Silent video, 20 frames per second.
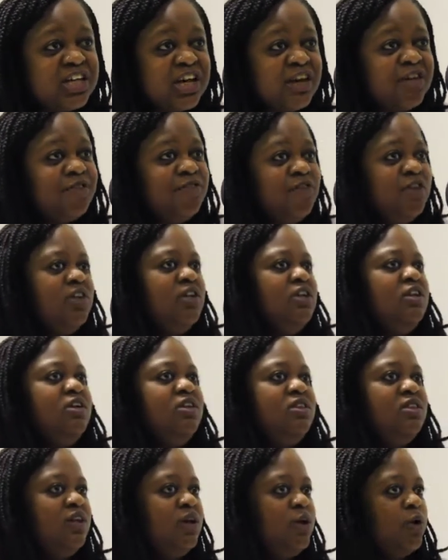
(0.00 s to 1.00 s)

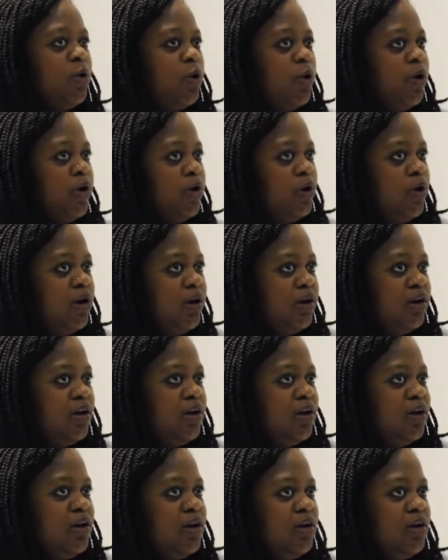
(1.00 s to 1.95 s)
HIV thing going on?